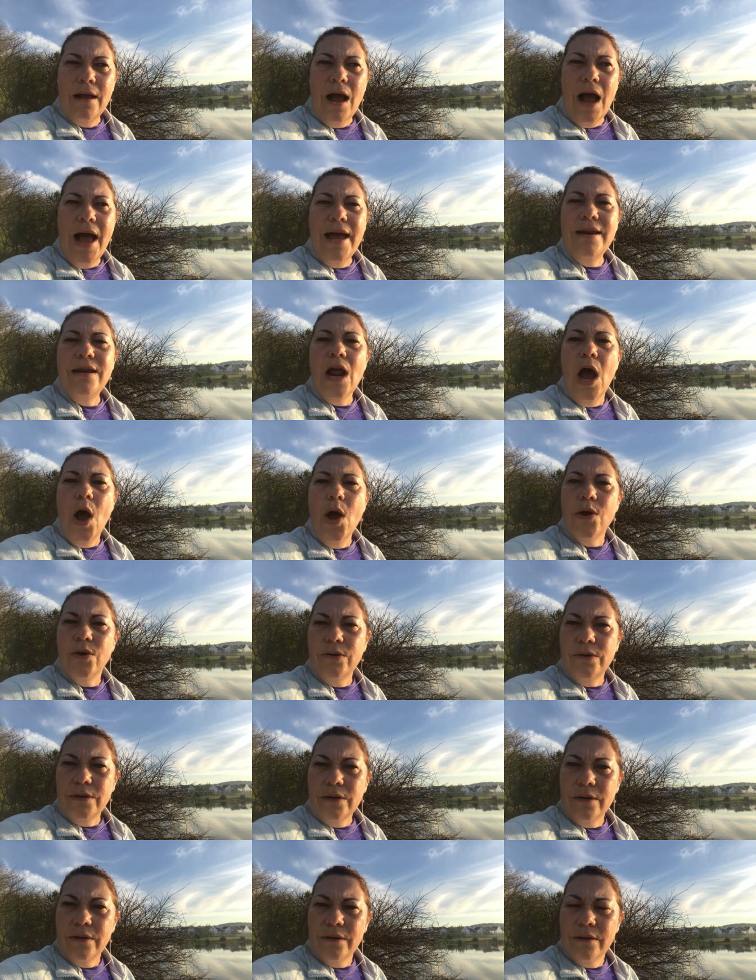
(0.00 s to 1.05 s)

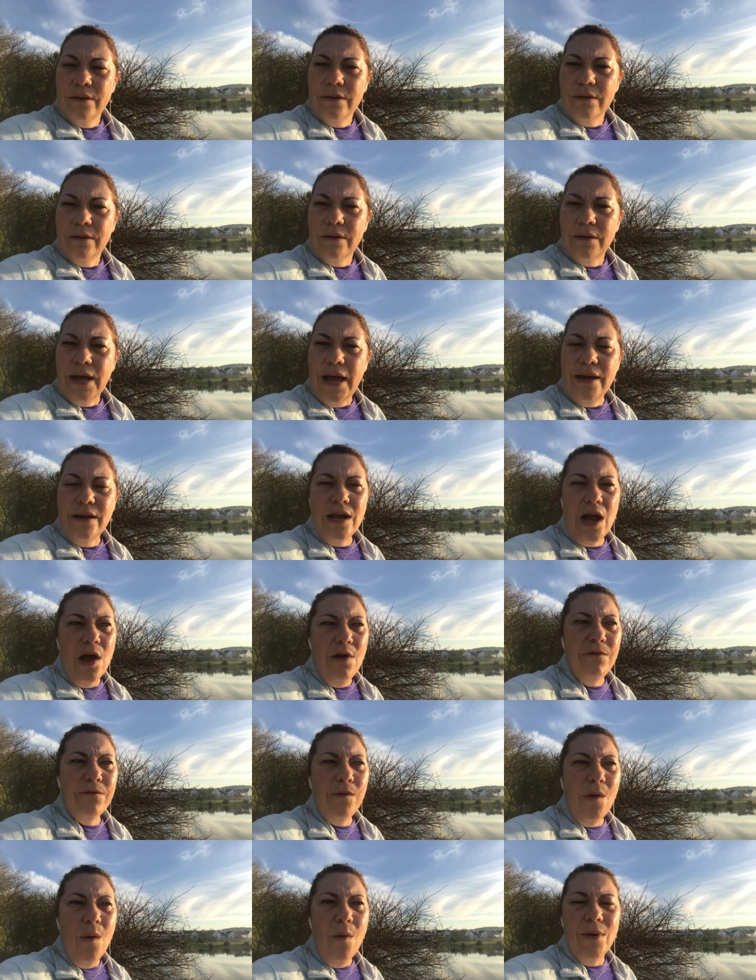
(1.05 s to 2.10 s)
unknown and go
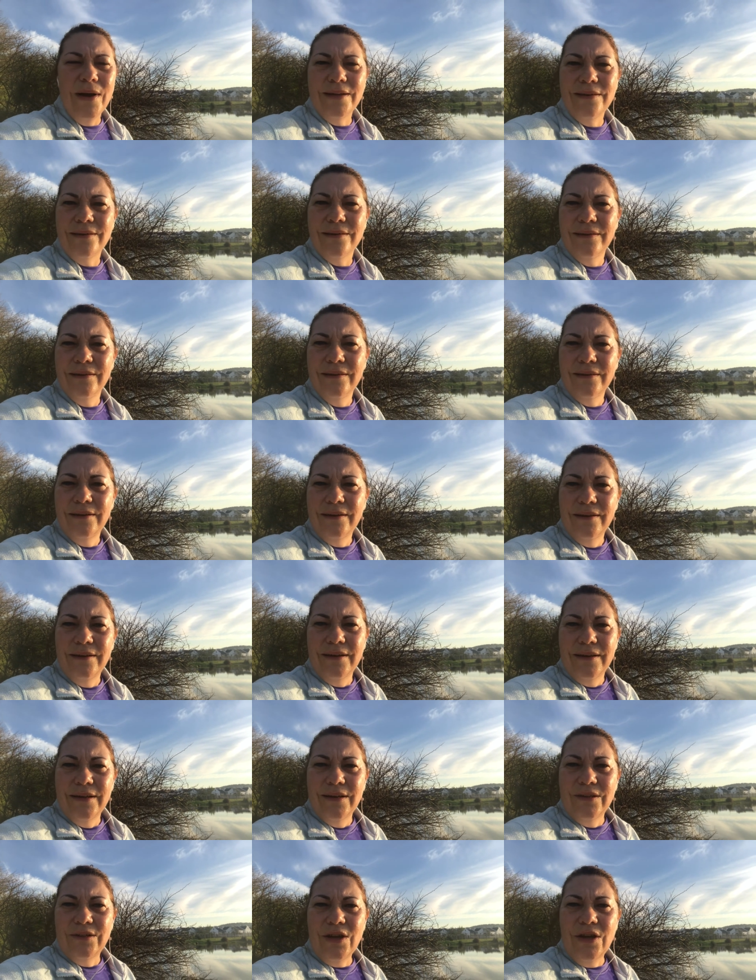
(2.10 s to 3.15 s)
forward.
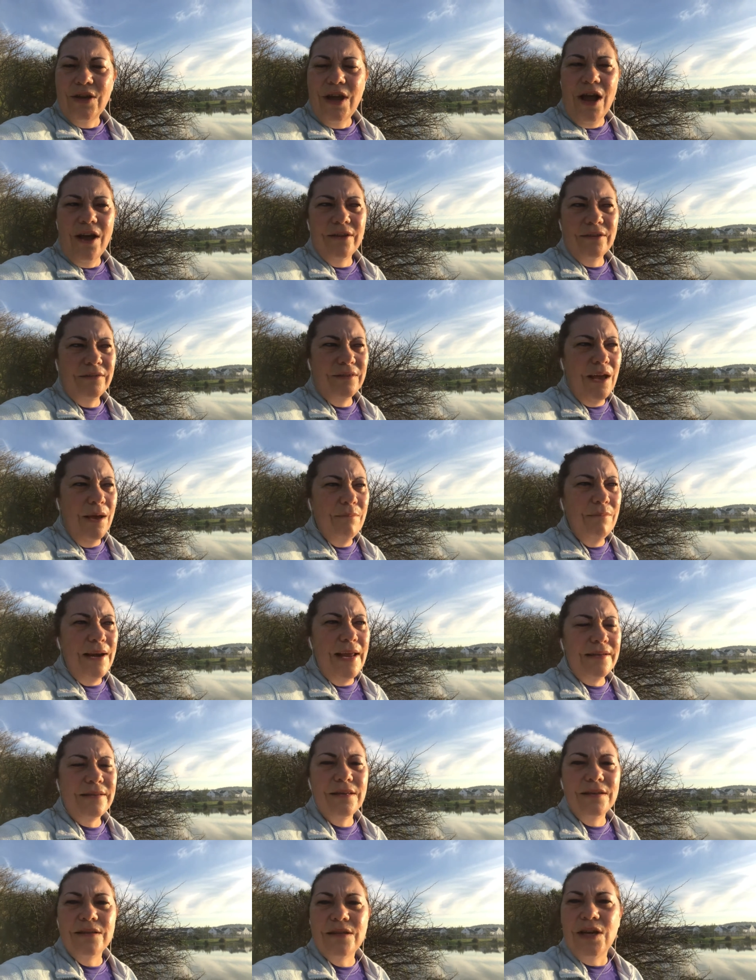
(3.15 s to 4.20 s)
So yeah, some
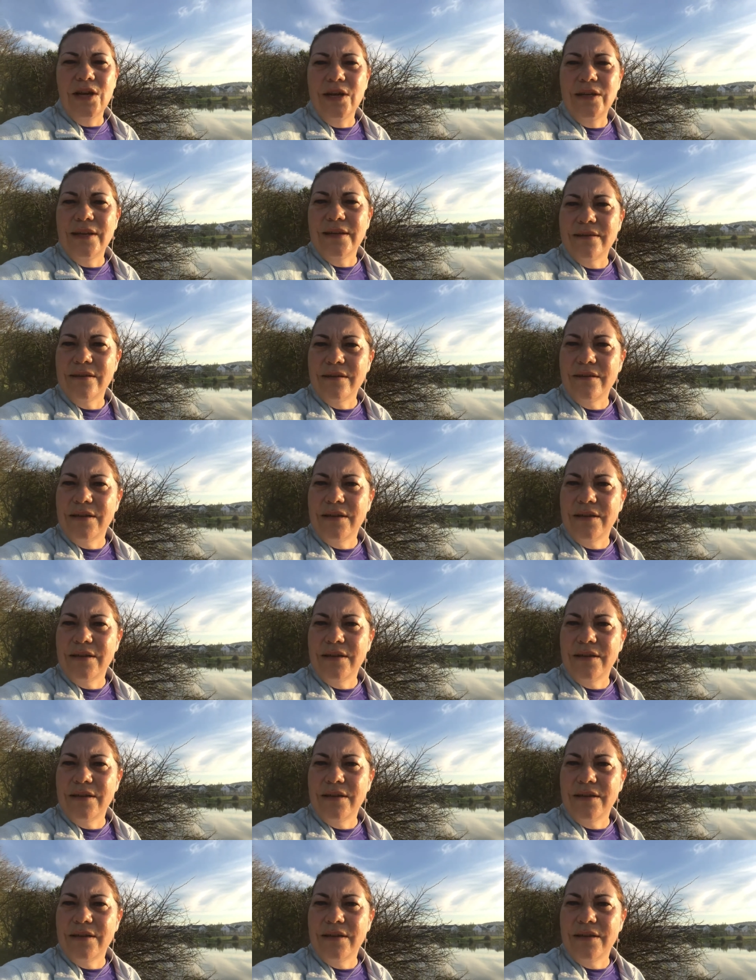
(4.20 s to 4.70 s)
lessons learned as a